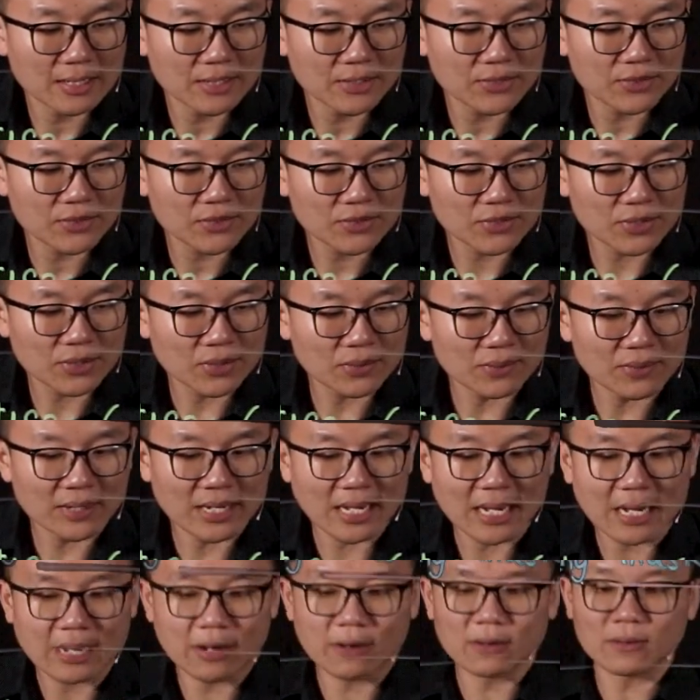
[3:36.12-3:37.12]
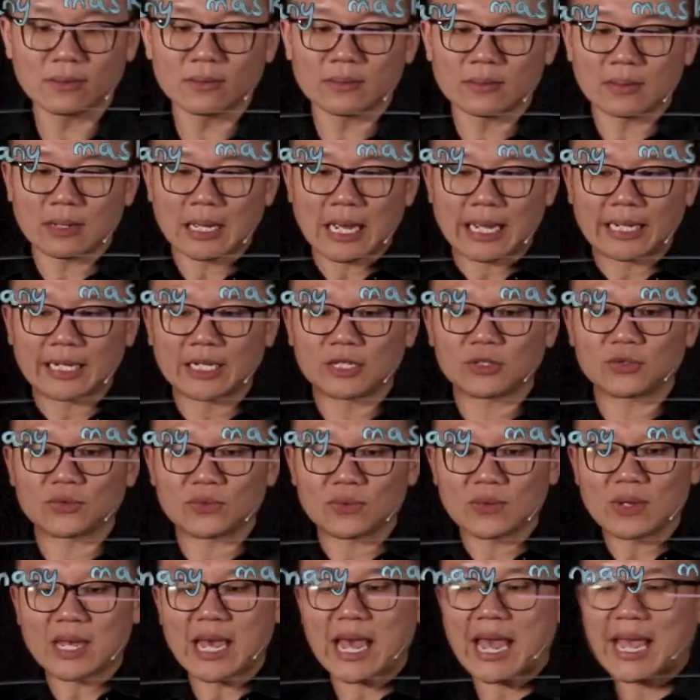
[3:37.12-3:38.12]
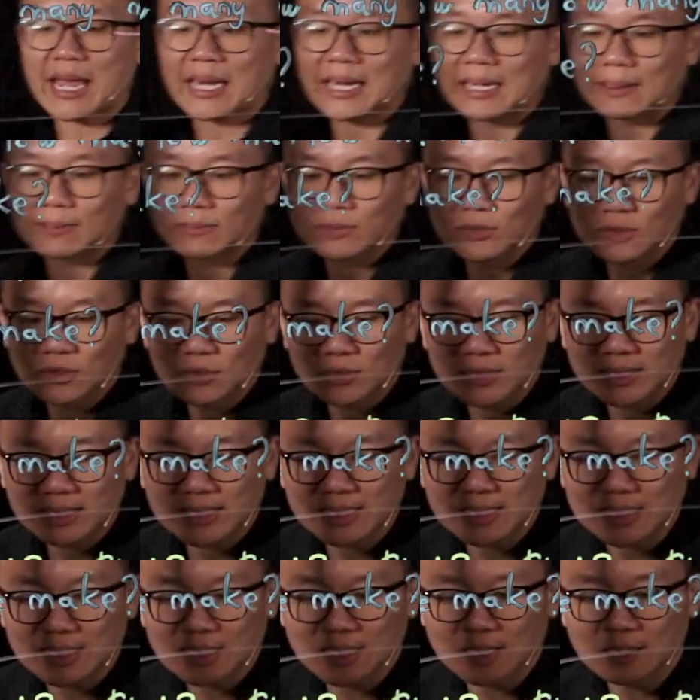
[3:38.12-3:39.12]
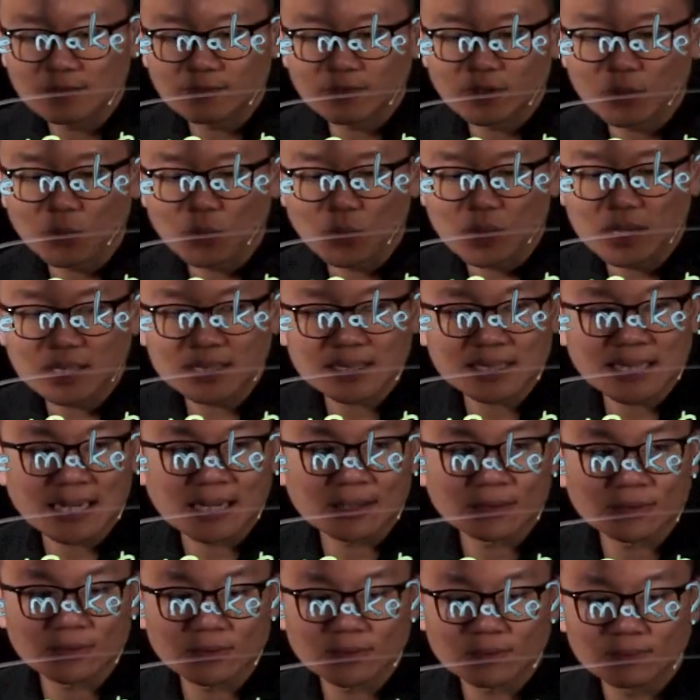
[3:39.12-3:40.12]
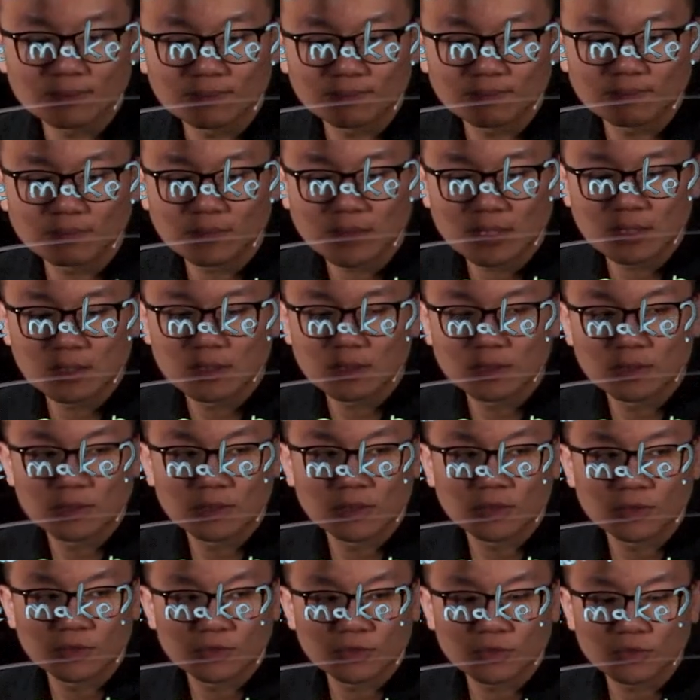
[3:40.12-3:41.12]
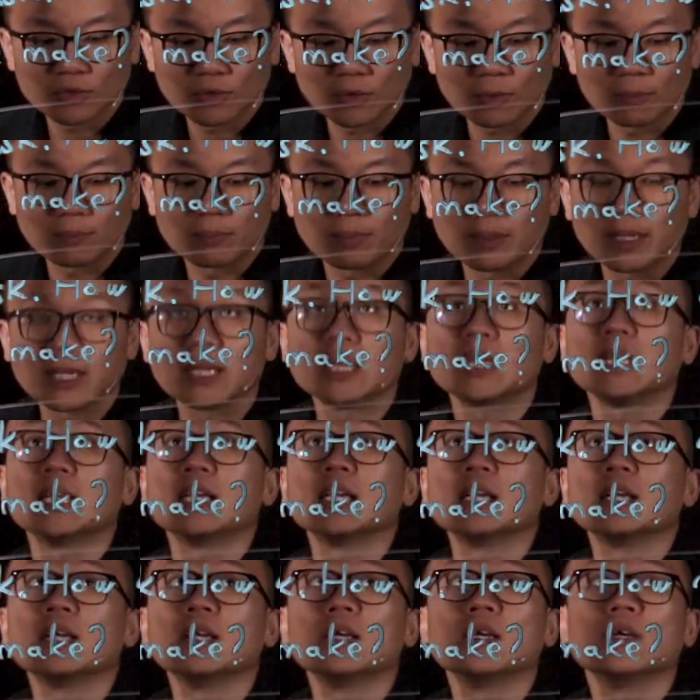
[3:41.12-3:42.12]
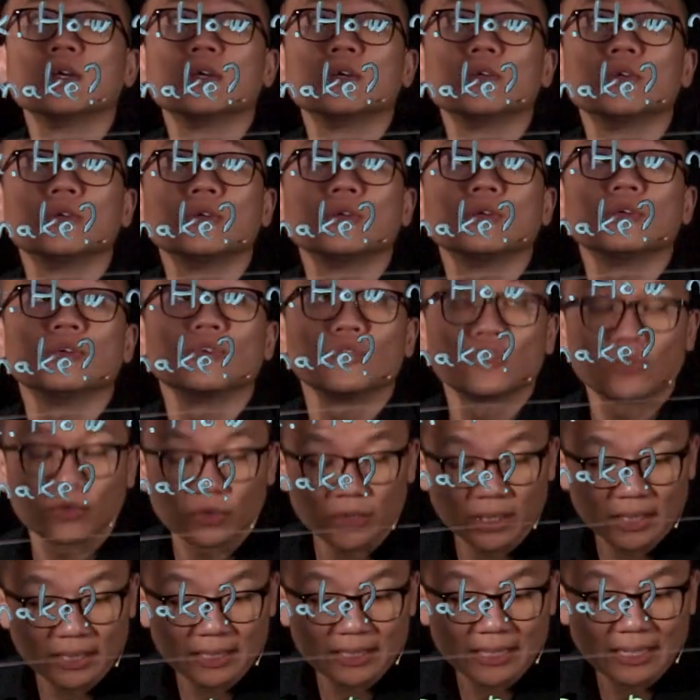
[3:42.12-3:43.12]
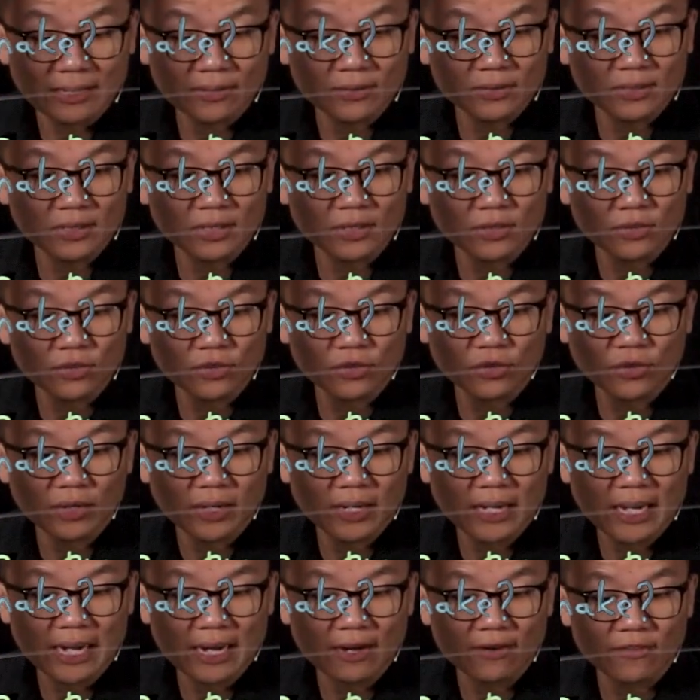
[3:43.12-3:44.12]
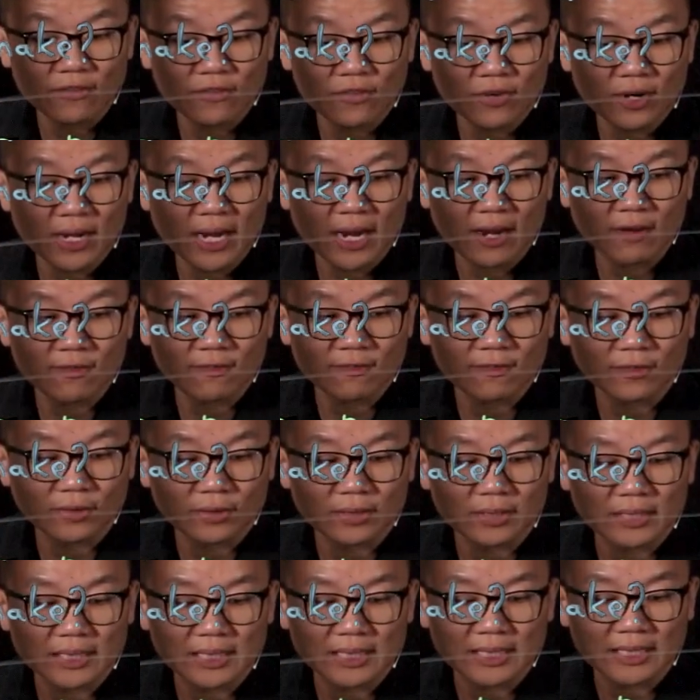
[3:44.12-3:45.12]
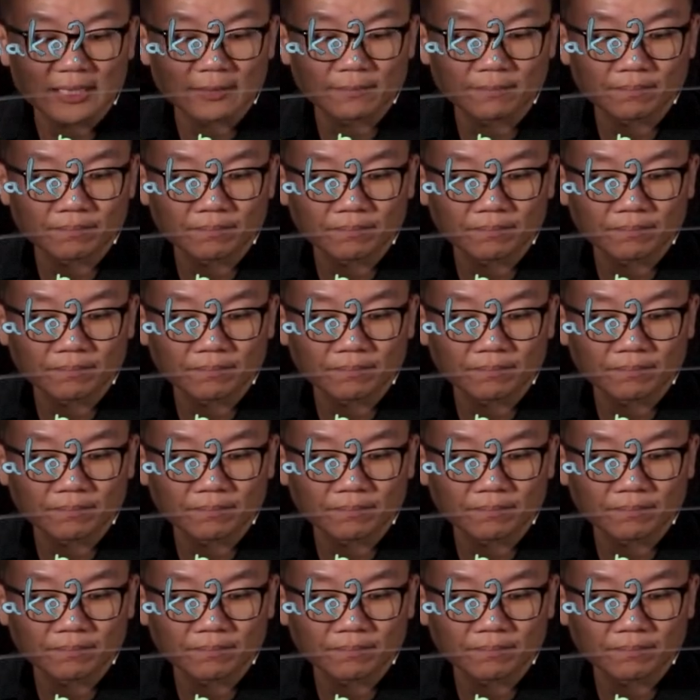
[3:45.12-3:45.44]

So now I need to add up to see if it works out to be 3,340.